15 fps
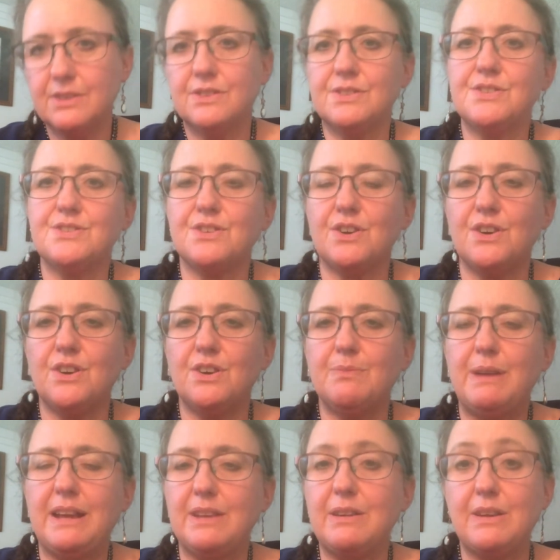So
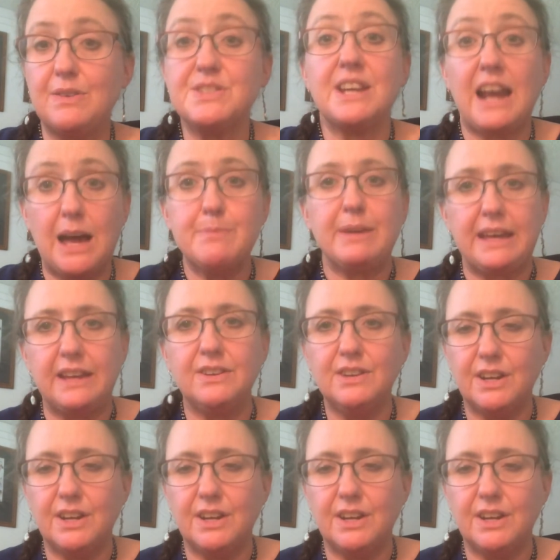it was an amine,